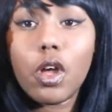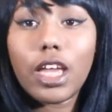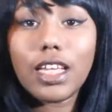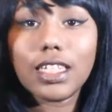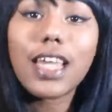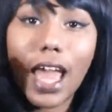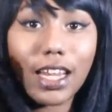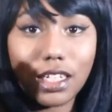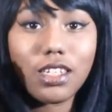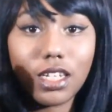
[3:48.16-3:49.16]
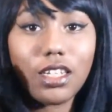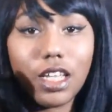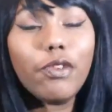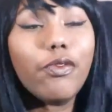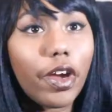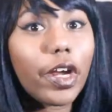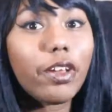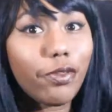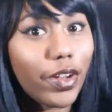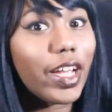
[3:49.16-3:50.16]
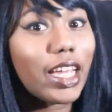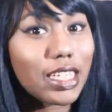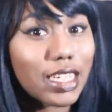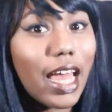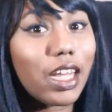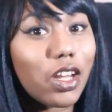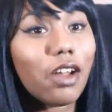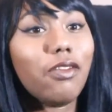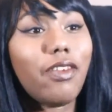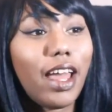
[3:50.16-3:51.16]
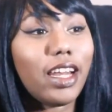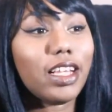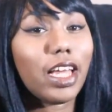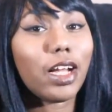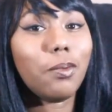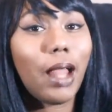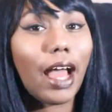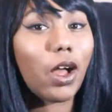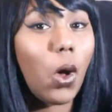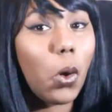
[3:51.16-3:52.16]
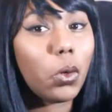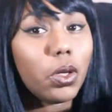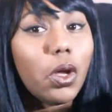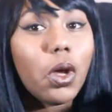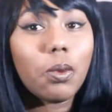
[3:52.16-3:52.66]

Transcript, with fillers: intent, very, very intent on finding like a black owned